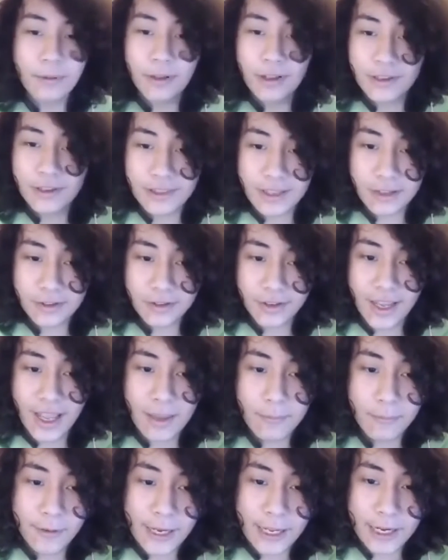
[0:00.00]
plug in the other
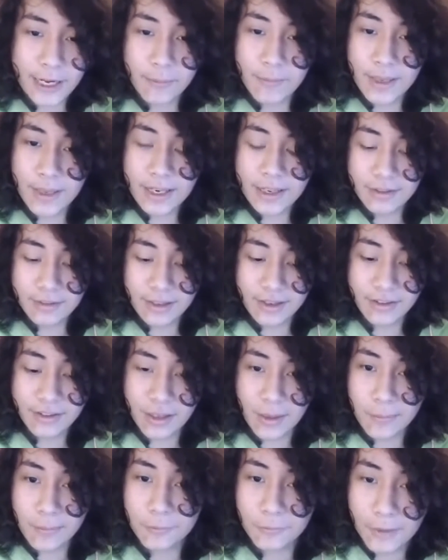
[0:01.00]
camera, it immediately
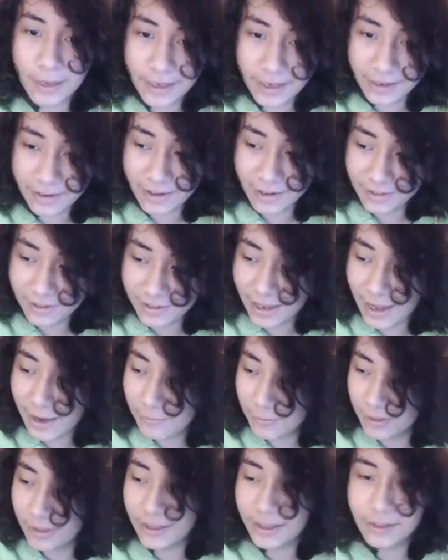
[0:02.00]
stops recognizing
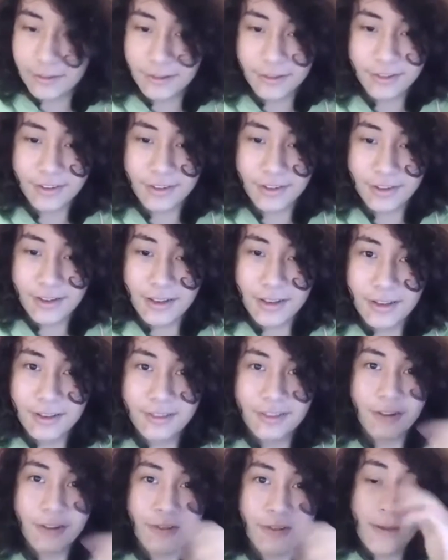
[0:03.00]
everything else.
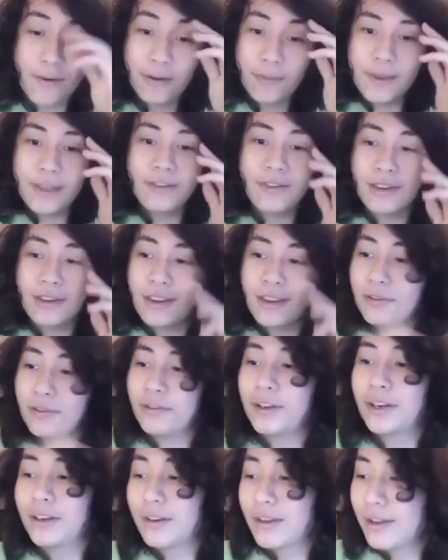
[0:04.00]
So I'm going to be using this
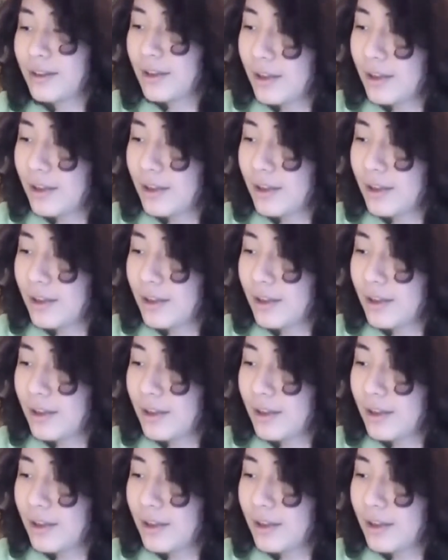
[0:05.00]
one